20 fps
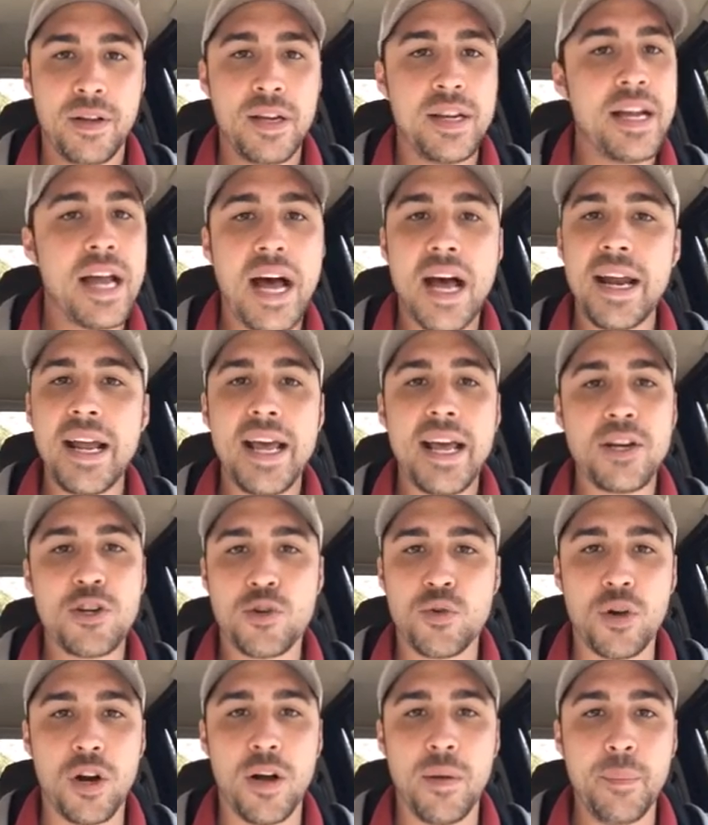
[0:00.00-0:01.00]
Not at
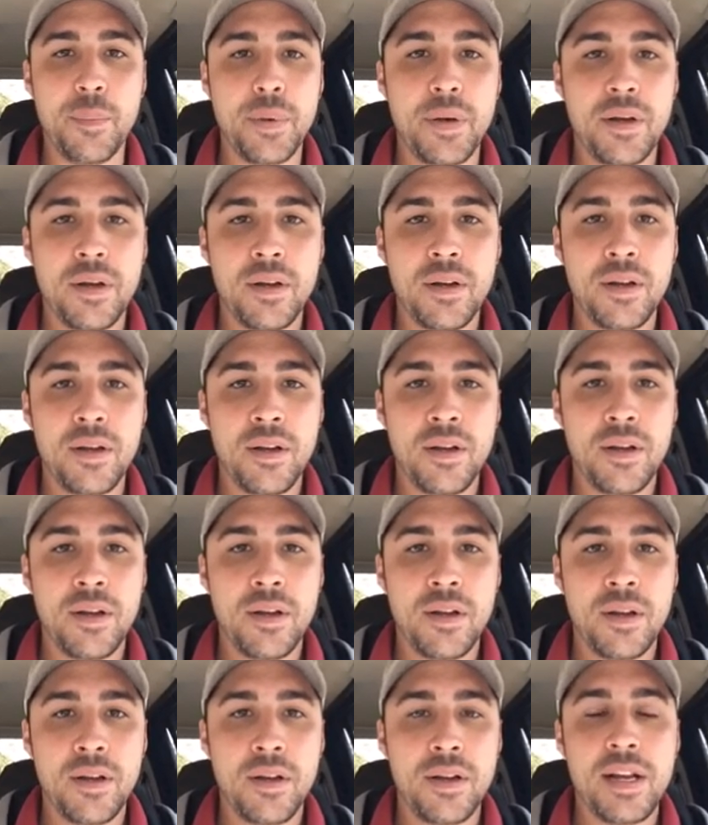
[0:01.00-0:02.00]
Trump,
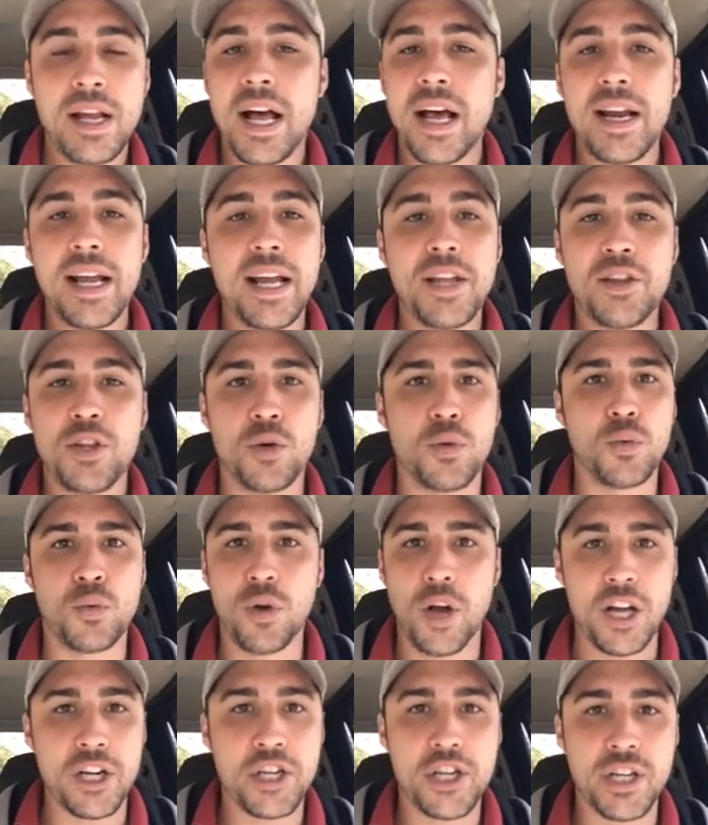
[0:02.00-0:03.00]
not at the
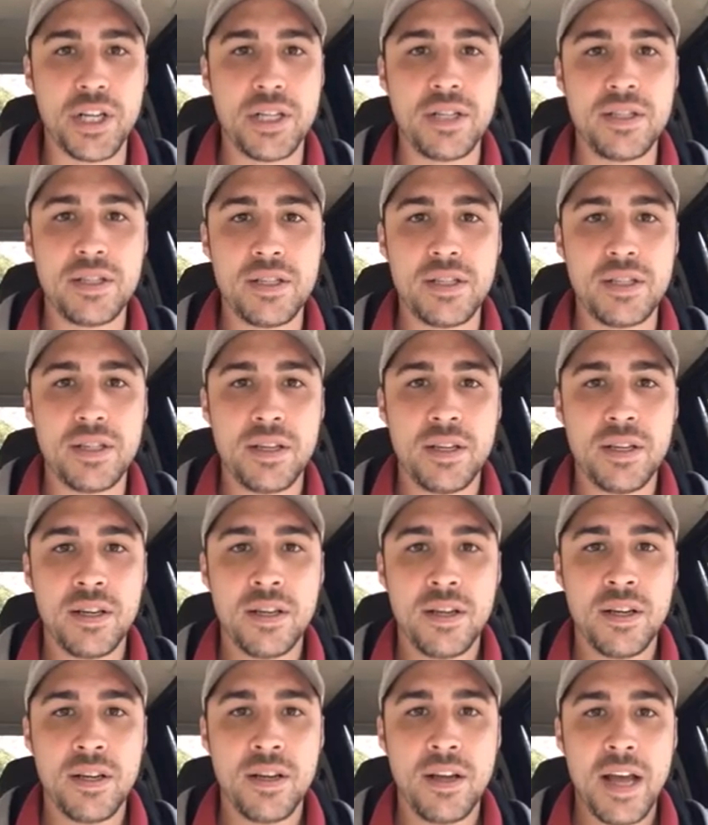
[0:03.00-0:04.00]
Russians,
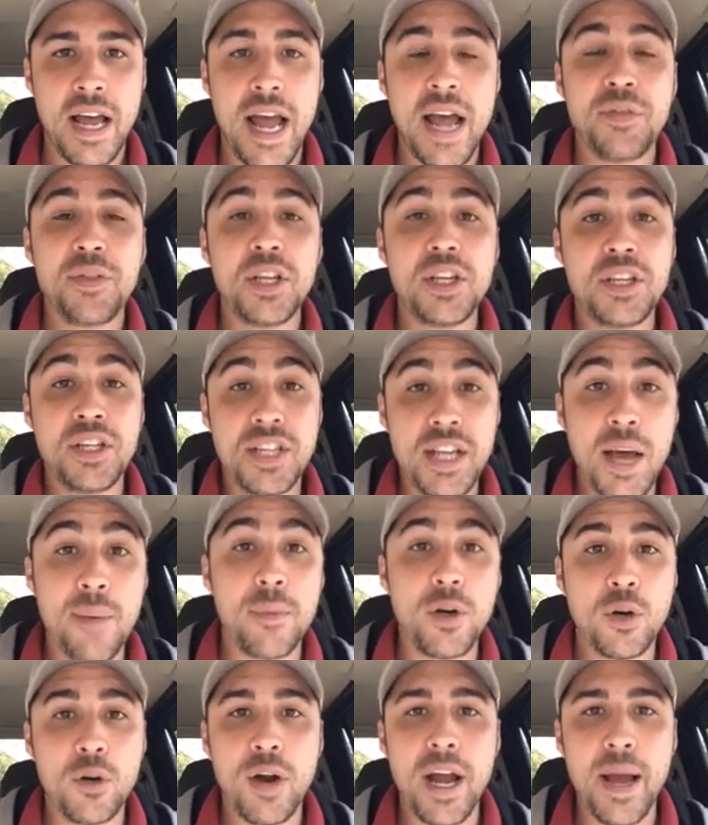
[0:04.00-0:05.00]
at the
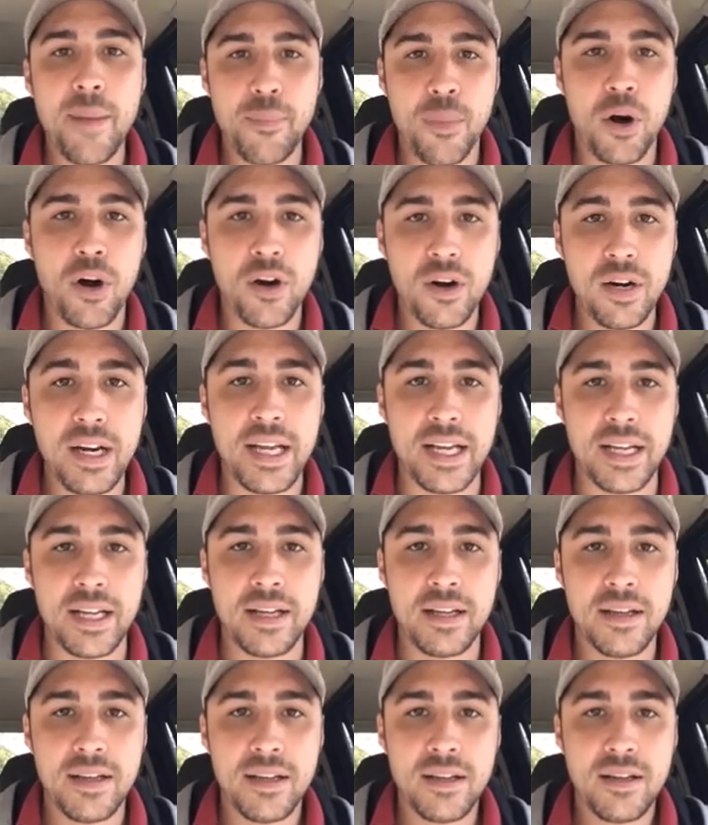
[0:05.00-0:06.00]
Democrat
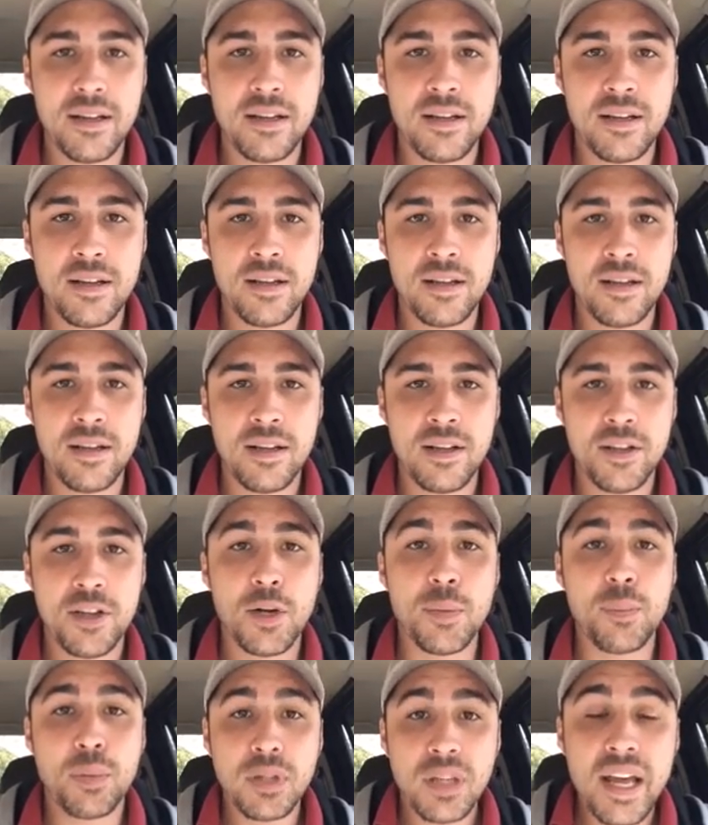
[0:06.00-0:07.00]
Party.
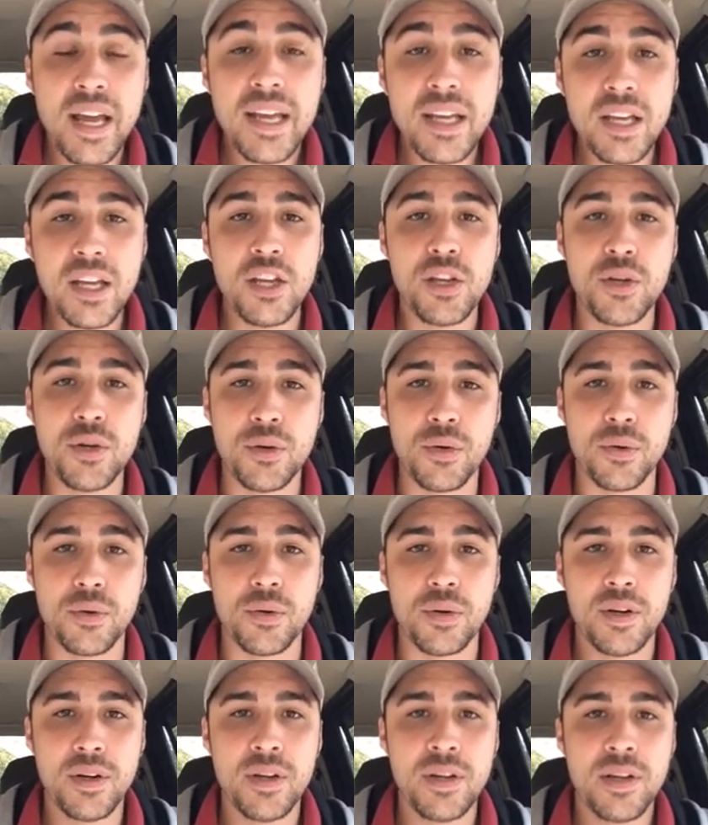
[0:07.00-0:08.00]
They're playing
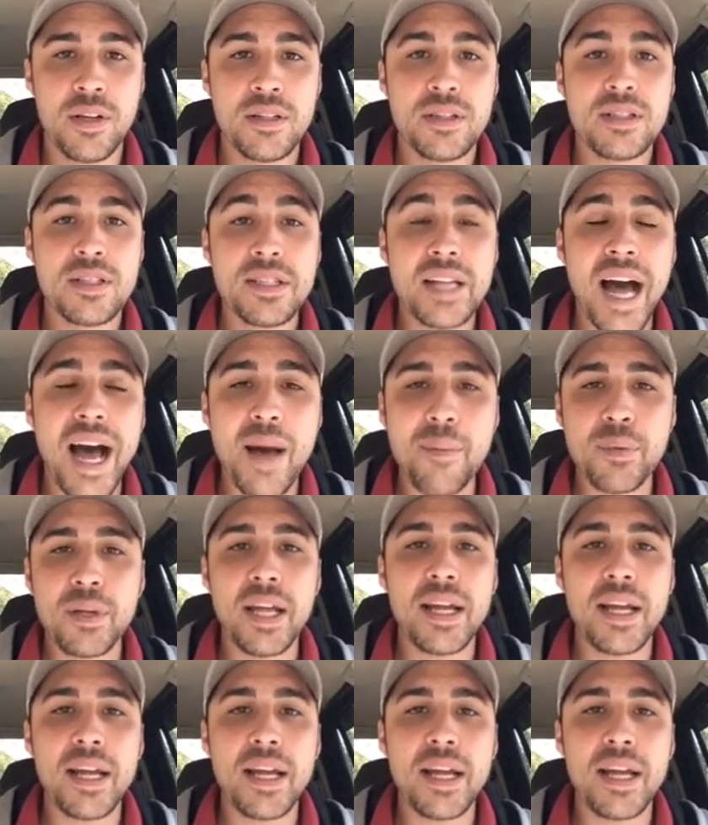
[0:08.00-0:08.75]
you. Stop